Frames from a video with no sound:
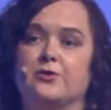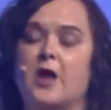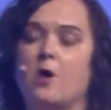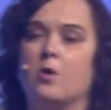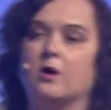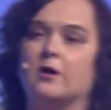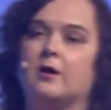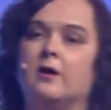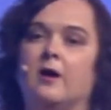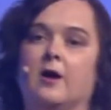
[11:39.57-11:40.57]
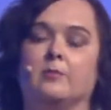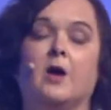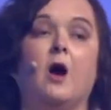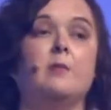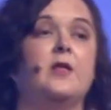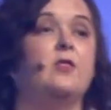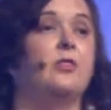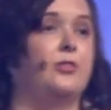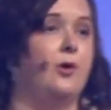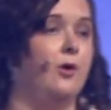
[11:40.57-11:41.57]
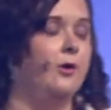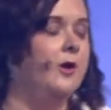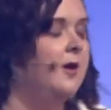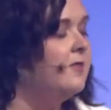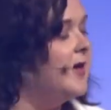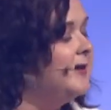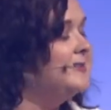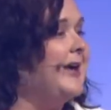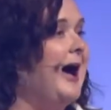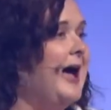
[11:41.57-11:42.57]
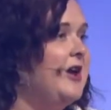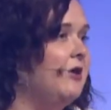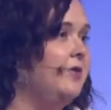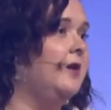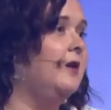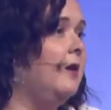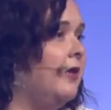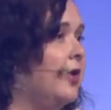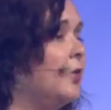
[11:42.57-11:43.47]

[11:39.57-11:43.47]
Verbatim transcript: network um, come in third. That is higher than in other